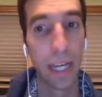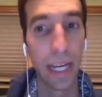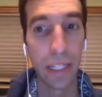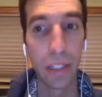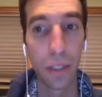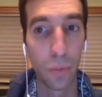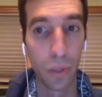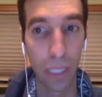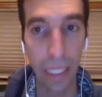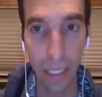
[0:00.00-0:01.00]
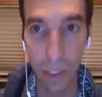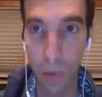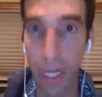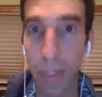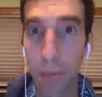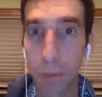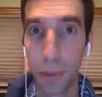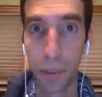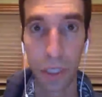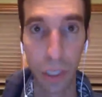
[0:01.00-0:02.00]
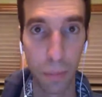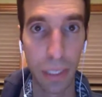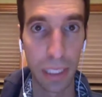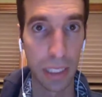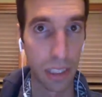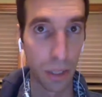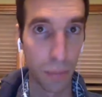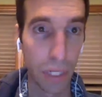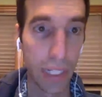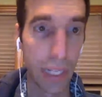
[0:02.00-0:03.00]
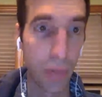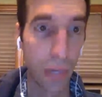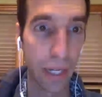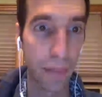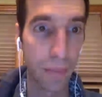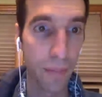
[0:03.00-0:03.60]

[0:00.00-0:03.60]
and you can really attract people to your business and your brand that way.